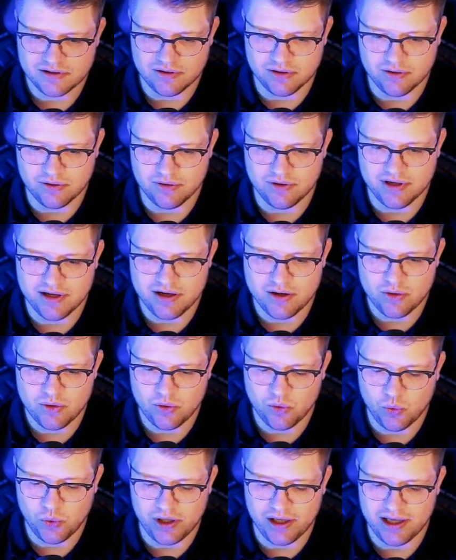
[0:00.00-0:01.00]
So
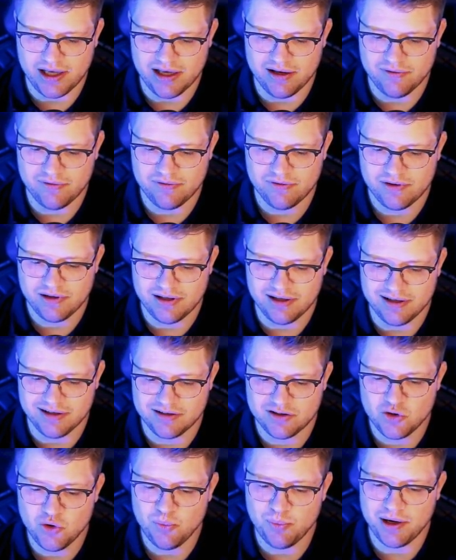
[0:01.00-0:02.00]
now we have a
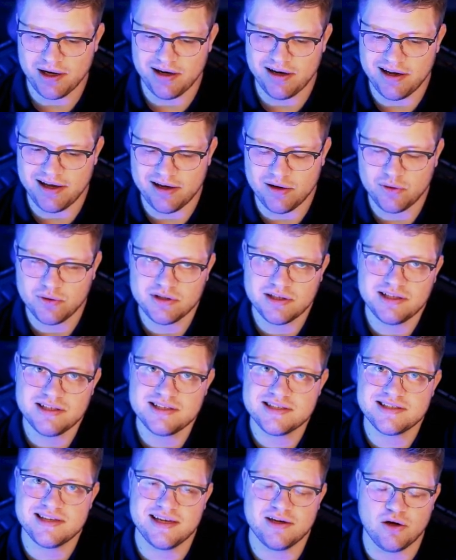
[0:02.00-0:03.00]
2-pane layout
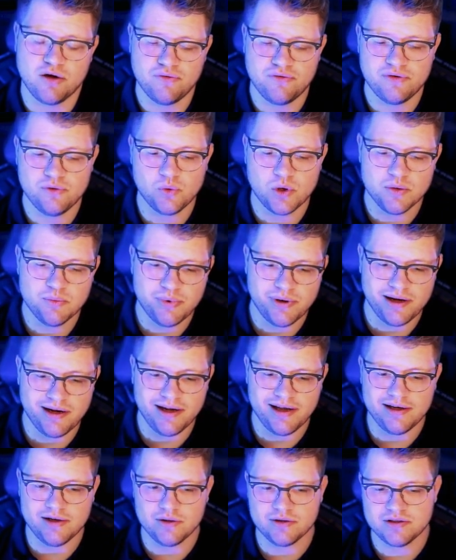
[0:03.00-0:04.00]
instead of a 1-pane
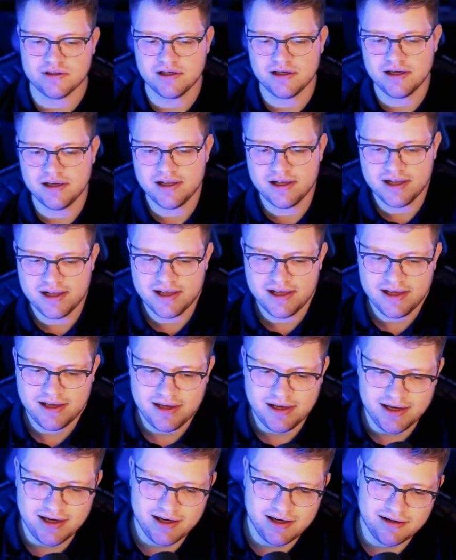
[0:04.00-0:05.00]
layout.
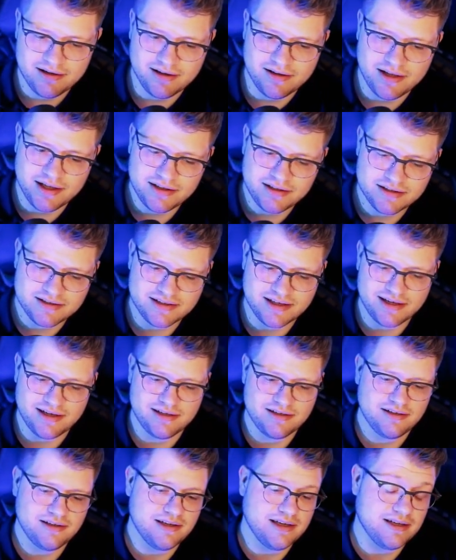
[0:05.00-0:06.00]
And that is
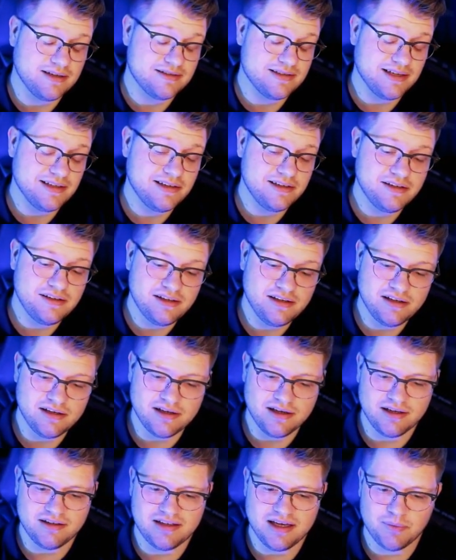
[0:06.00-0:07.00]
exactly
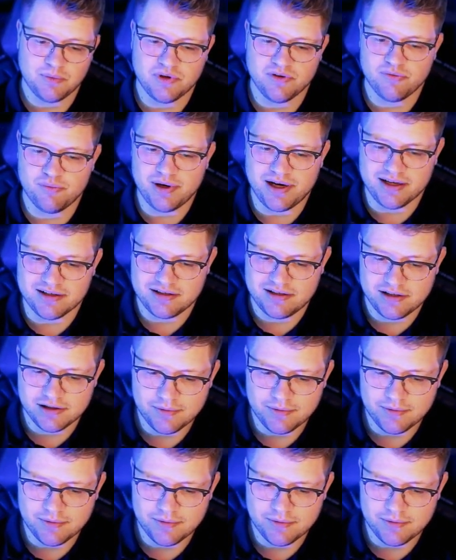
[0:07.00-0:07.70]
the adaptive part